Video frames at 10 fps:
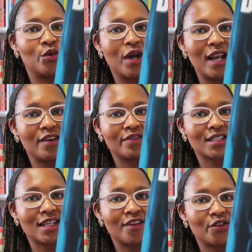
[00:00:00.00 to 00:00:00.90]
I love
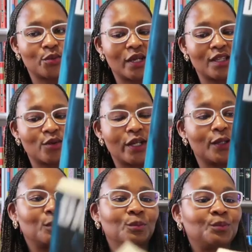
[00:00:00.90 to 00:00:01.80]
this cover, by the
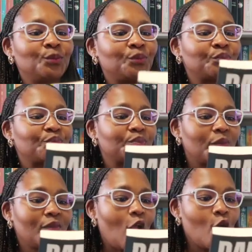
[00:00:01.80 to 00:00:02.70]
way.
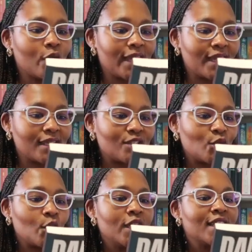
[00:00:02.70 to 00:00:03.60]
Okay,
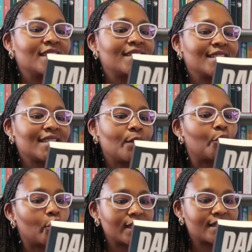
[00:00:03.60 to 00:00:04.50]
so Caesar
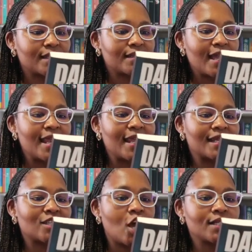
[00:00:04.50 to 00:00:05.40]
Boyson,
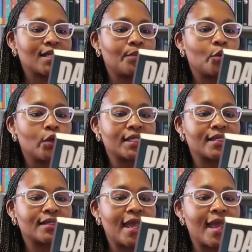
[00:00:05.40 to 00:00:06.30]
Alexander
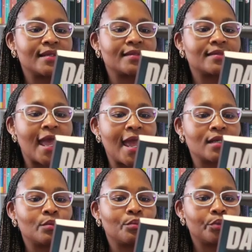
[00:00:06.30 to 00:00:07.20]
Boyson, and
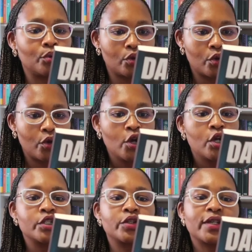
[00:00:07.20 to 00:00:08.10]
Dan Mbulo.
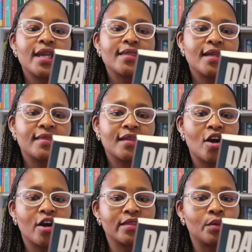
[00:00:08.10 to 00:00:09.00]
Together, they
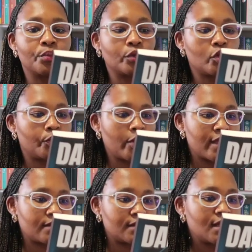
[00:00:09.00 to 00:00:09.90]
are the Mbulo
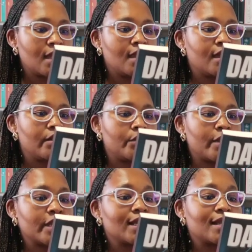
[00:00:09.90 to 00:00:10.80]
brothers,
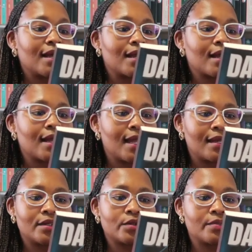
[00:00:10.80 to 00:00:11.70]
regular
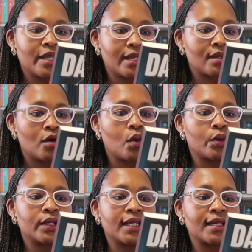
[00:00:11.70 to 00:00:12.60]
colored men
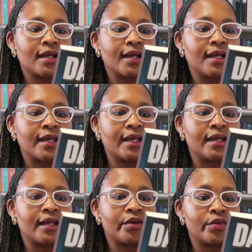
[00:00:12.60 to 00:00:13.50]
owning
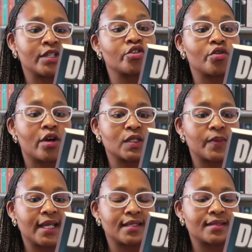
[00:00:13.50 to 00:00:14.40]
a restaurant
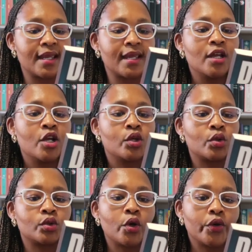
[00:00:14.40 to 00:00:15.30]
by day,
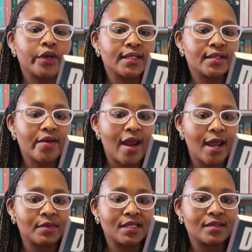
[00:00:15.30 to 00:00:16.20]
notorious
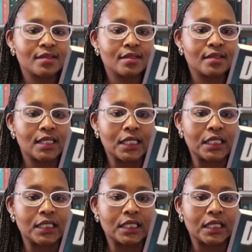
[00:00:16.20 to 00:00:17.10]
crime
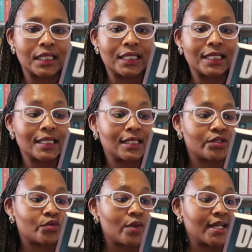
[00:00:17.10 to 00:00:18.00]
scene
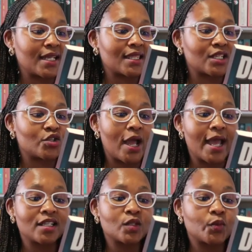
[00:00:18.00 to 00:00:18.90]
cleaners running the
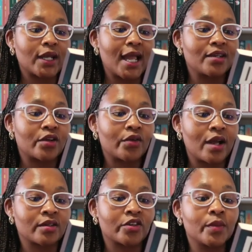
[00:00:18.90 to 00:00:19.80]
Johannesburg
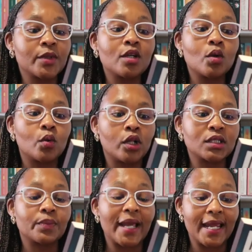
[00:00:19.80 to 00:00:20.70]
underground criminal
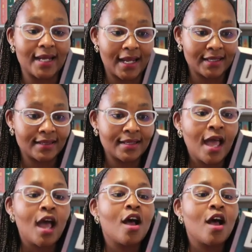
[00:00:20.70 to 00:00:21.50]
world by night.